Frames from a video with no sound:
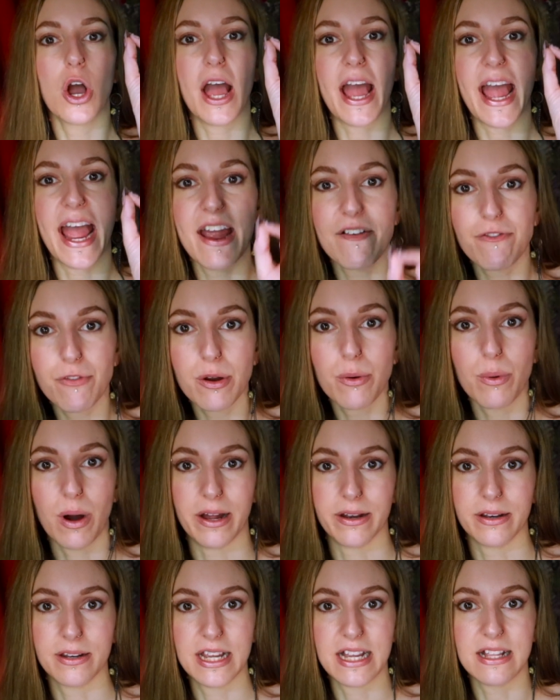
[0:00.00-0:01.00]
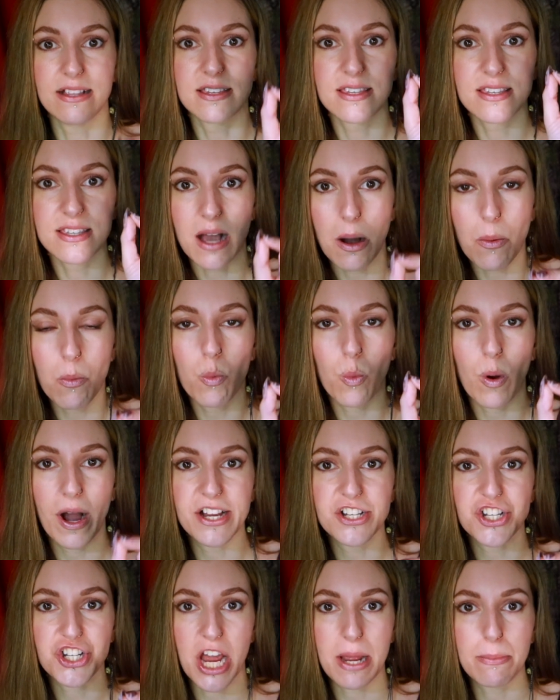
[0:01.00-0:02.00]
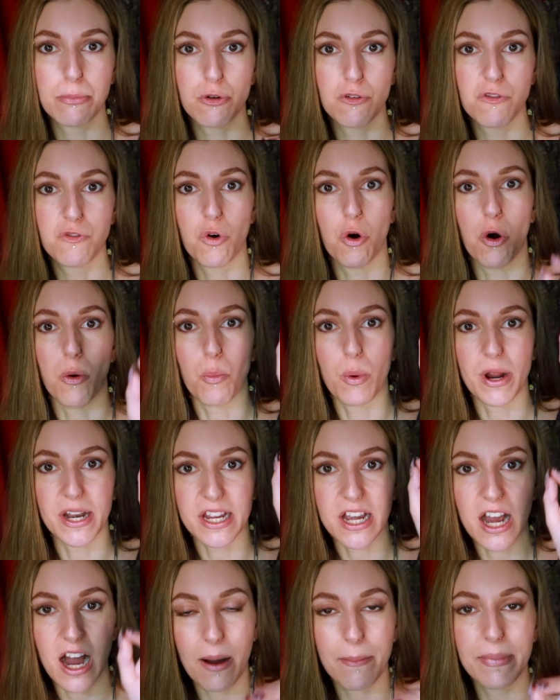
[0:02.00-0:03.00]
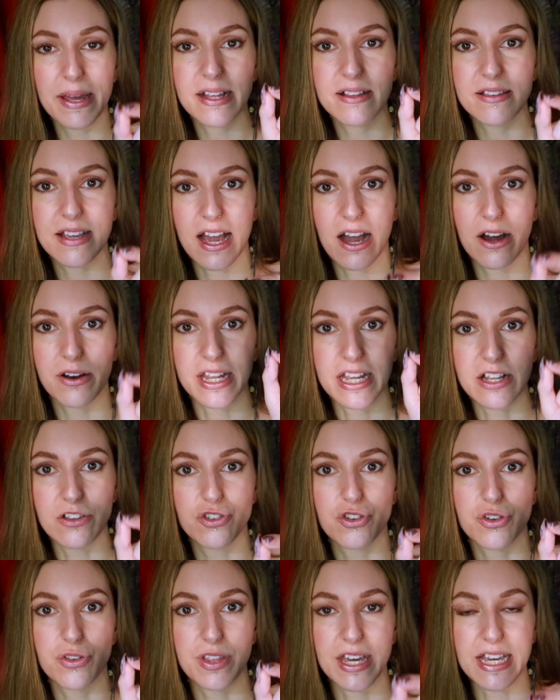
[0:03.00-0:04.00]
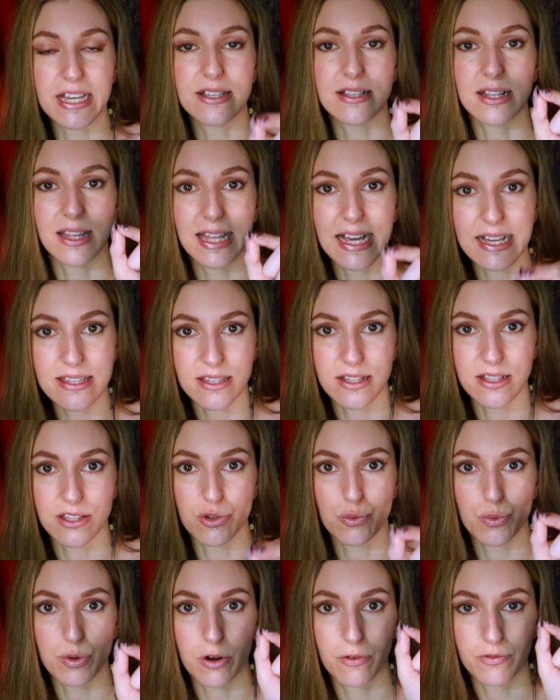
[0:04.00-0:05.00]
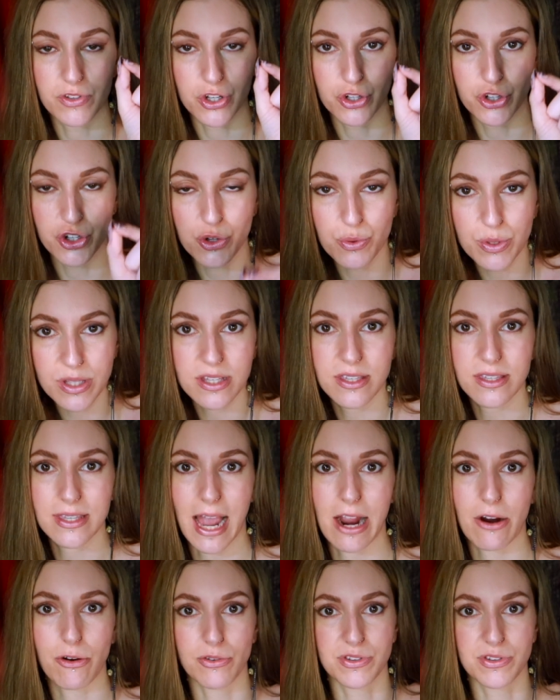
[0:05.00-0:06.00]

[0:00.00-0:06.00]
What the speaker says: everyone in some way, shape or form, when coming down into these lessons of to do with the sacral